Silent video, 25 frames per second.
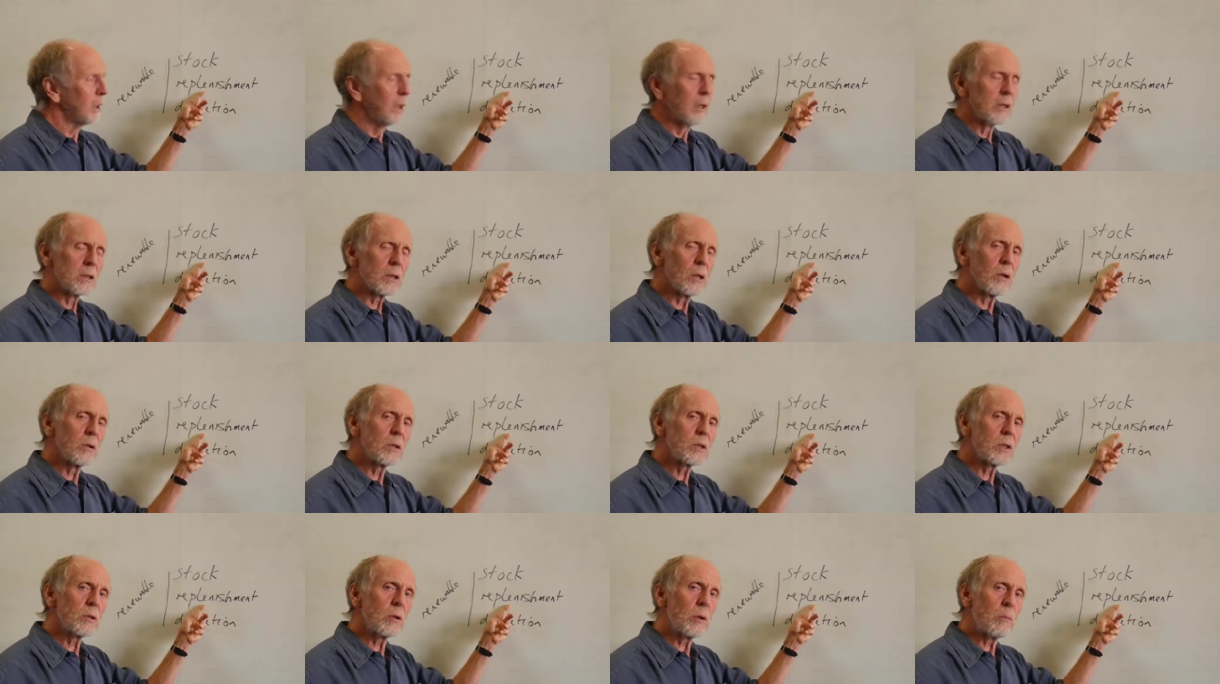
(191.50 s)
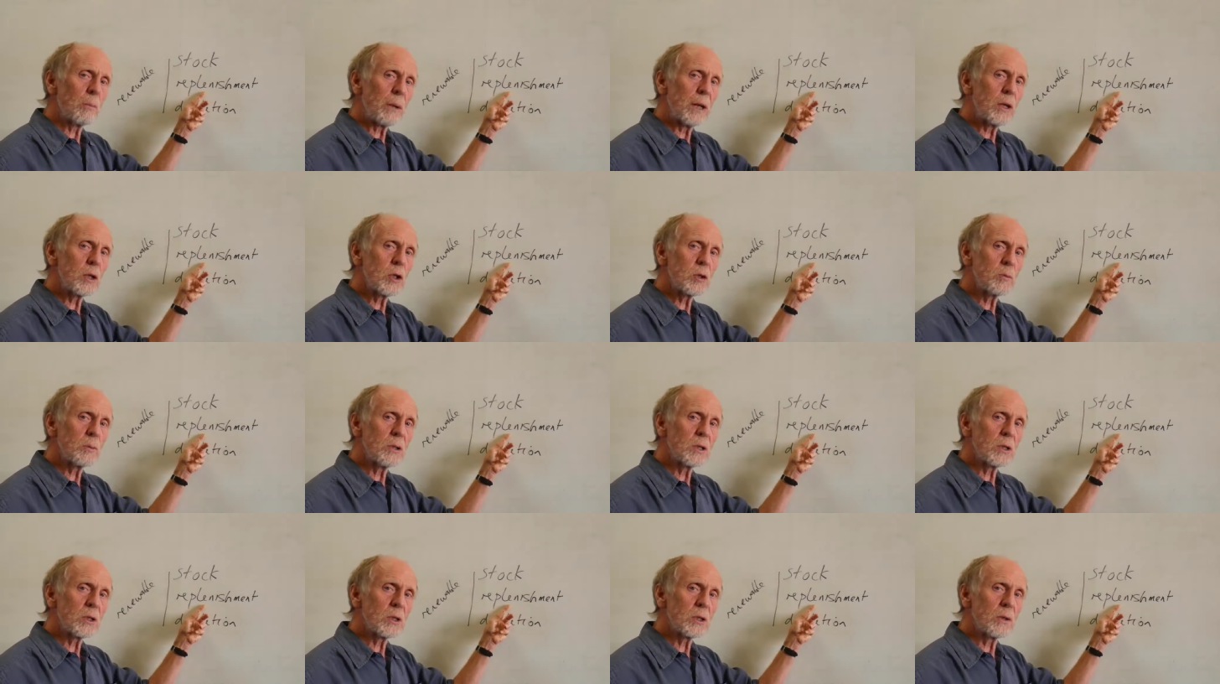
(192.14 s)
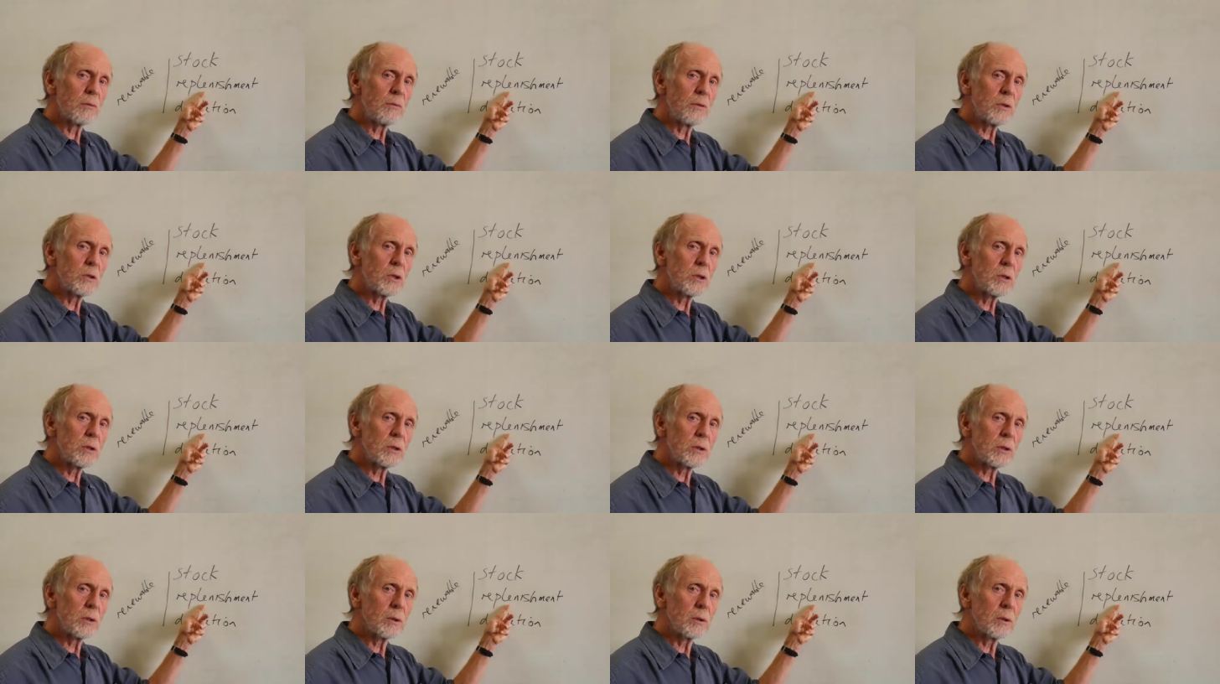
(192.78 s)
As long as the replenishment is
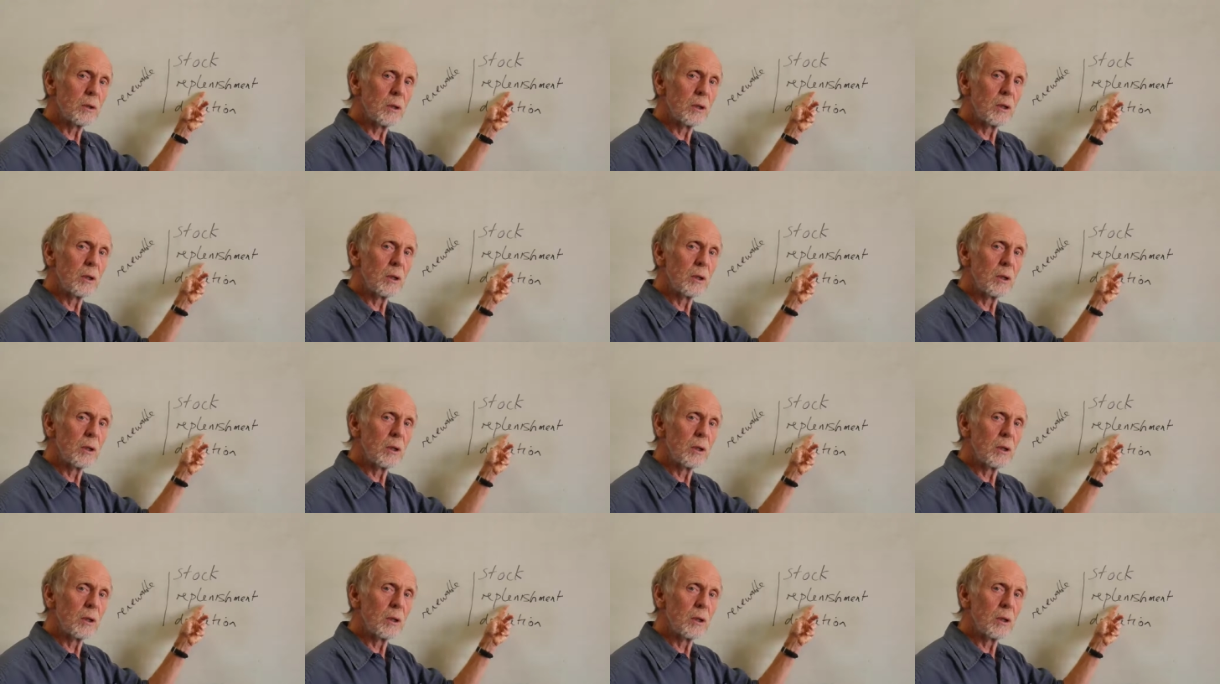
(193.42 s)
sufficient